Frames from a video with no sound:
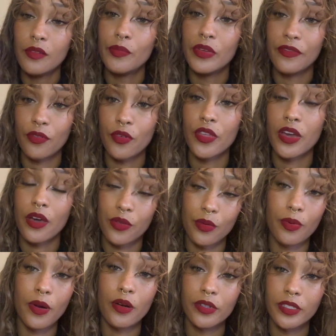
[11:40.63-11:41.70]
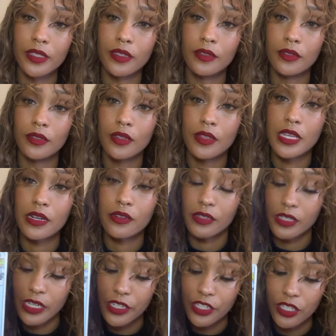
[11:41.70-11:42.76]
be for the other person. Their
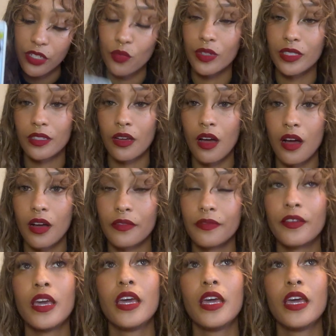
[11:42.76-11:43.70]
intention was off.